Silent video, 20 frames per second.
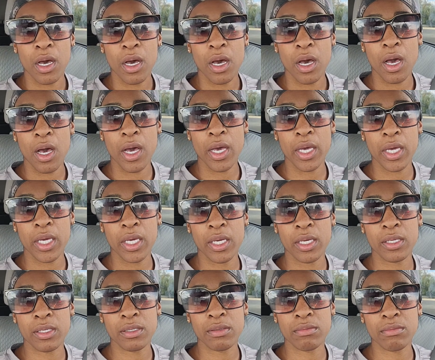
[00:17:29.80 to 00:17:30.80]

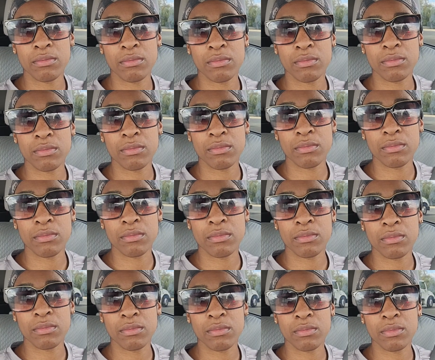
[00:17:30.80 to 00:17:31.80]
I
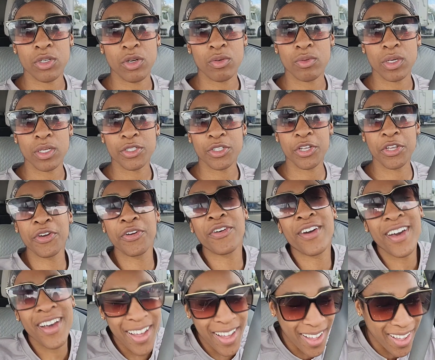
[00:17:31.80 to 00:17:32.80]
don't want to.
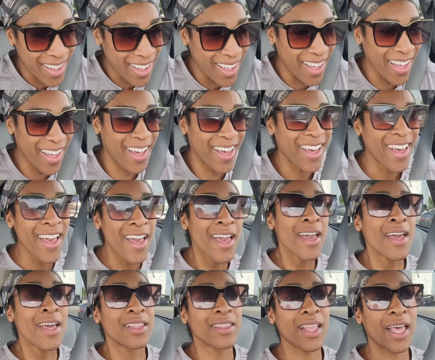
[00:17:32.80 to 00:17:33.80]

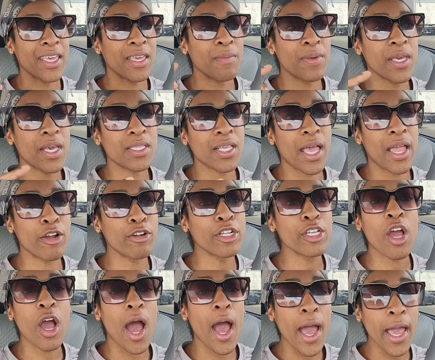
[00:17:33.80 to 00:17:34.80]
Like, because
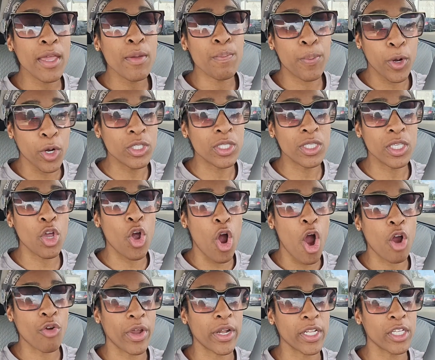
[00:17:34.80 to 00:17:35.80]
I personally
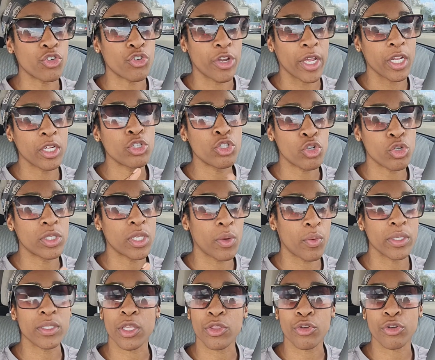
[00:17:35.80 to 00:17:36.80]
already train Tuesday,
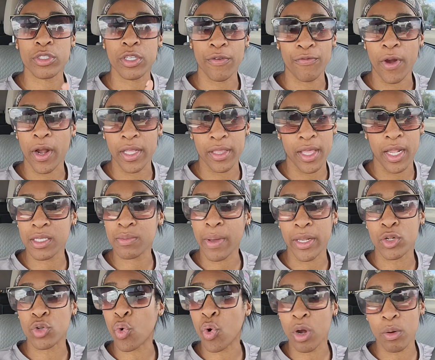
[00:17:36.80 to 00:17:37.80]
Wednesday, Thursday, Friday. That is my
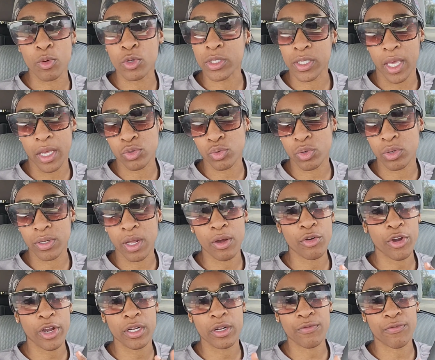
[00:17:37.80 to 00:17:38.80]
normal schedule. Now,
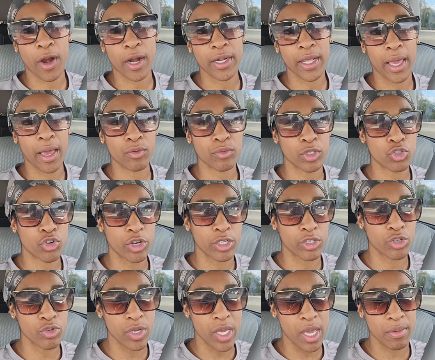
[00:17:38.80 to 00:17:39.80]
granted, Friday I only train
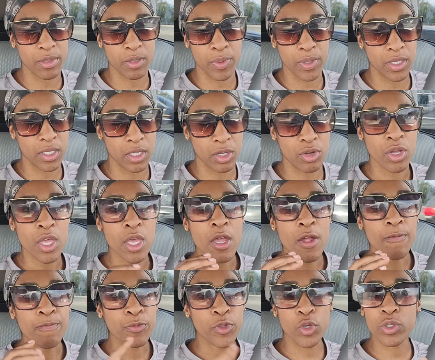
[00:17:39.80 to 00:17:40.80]
2 camps, but still.
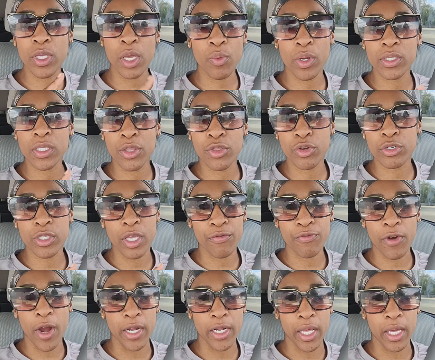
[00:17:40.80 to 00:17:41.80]
Tuesday, Wednesday, Thursday,
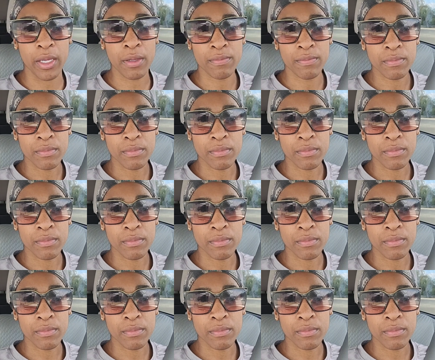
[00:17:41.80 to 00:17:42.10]
Friday.